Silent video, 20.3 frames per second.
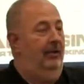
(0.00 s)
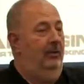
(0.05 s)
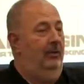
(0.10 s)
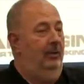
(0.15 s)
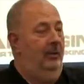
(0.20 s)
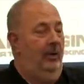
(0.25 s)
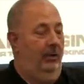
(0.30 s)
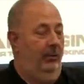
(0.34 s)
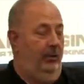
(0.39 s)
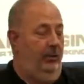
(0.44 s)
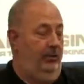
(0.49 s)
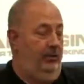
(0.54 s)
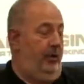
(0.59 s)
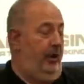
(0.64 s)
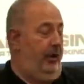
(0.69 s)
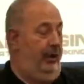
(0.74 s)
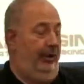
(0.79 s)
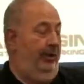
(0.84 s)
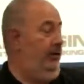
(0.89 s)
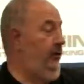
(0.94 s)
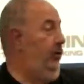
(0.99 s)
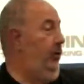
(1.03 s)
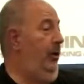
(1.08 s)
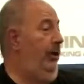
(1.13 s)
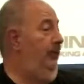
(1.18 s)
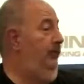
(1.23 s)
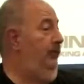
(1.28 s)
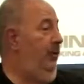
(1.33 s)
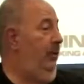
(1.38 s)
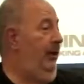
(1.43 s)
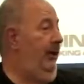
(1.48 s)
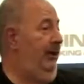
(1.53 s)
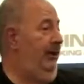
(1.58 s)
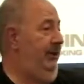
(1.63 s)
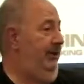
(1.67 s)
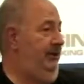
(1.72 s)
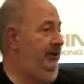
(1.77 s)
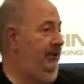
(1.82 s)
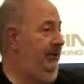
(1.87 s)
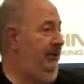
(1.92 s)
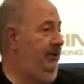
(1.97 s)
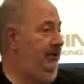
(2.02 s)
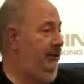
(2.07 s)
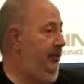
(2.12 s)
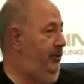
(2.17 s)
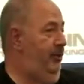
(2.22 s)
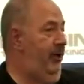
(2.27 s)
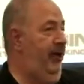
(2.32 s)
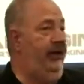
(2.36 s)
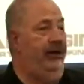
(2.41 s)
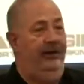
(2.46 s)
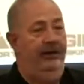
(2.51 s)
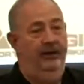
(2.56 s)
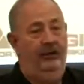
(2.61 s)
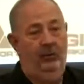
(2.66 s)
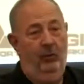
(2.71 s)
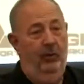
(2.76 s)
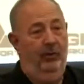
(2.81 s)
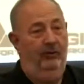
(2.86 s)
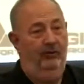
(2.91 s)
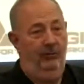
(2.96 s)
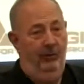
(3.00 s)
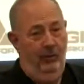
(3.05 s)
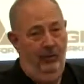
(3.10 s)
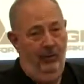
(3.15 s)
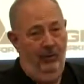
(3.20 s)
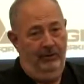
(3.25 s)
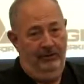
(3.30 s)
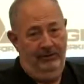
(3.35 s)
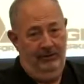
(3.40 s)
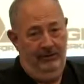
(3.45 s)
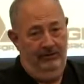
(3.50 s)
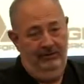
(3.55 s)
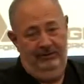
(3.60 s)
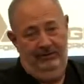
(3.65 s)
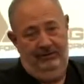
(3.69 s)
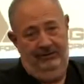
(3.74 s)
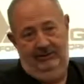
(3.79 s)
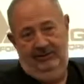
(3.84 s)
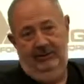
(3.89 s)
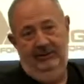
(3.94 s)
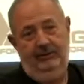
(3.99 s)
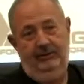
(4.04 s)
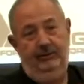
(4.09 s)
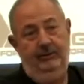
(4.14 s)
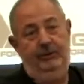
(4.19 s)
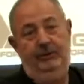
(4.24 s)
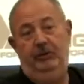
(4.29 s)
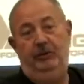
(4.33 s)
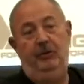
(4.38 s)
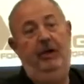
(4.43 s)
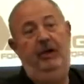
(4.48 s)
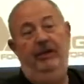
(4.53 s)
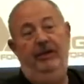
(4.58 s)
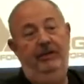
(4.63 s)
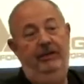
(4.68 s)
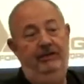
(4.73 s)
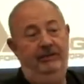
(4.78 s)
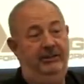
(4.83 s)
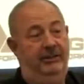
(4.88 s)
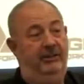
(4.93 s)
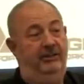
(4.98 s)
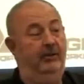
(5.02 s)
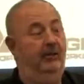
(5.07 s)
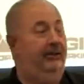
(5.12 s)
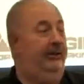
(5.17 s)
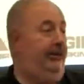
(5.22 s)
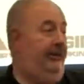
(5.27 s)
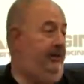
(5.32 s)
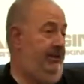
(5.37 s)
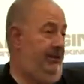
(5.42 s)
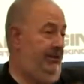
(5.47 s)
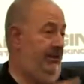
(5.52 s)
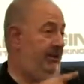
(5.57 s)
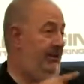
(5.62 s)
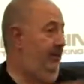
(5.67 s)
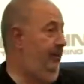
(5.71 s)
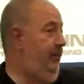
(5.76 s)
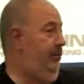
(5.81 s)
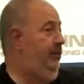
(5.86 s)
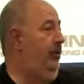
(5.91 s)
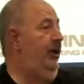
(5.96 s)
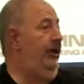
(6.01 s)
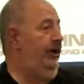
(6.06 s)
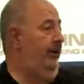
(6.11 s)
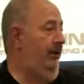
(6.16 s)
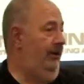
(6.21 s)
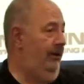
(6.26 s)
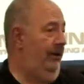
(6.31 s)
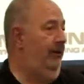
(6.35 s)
Well, we tried it in 2496, we tried it in 24176, we tried it in single DSD, and we tried it in